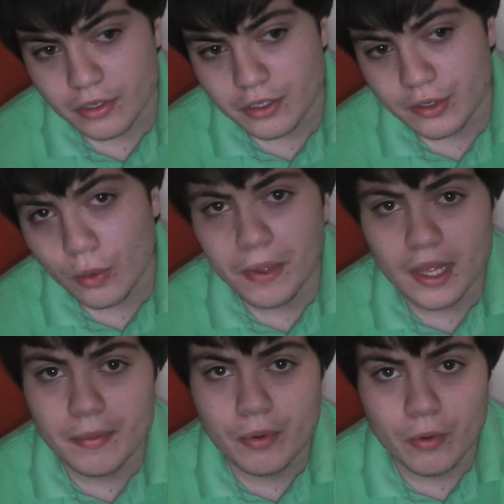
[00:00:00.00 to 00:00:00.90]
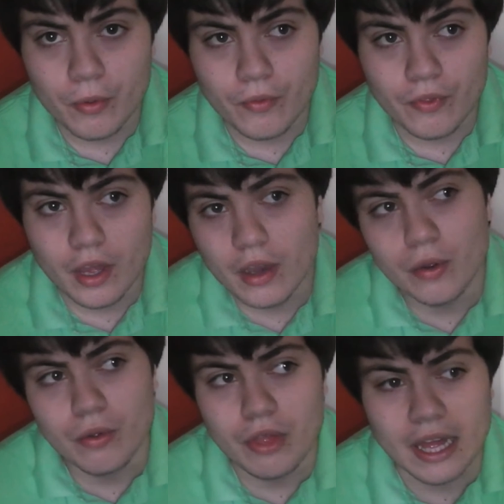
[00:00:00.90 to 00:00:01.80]
sure people
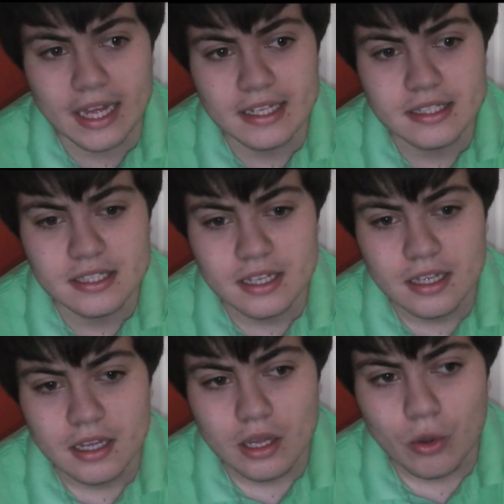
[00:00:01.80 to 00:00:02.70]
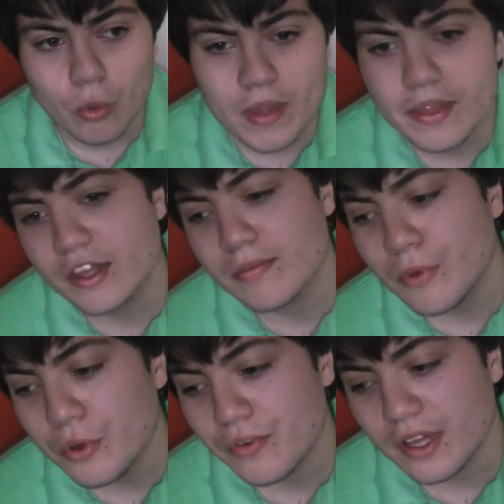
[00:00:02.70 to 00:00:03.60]
know that when there's
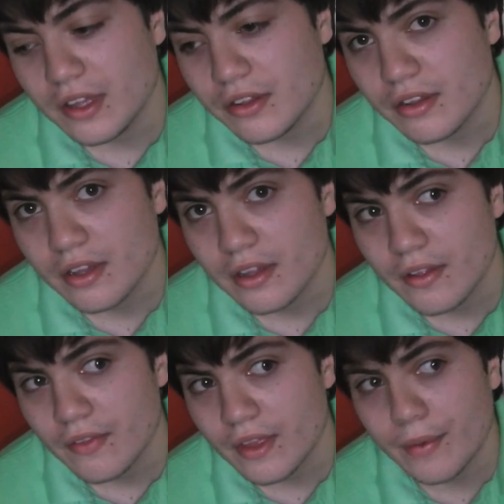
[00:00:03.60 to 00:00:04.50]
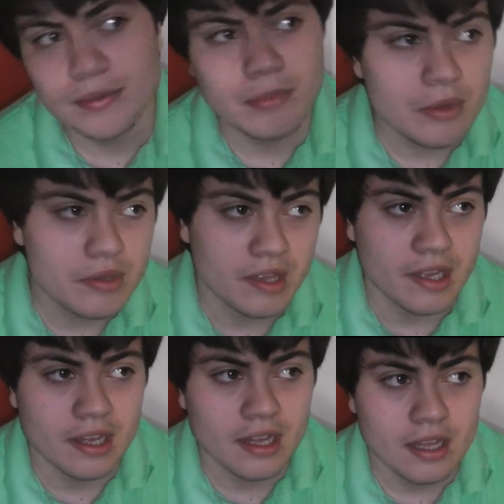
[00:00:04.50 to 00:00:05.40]
movies, there is
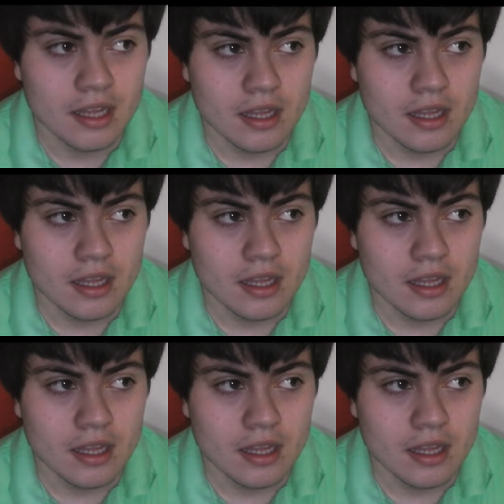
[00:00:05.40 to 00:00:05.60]
music.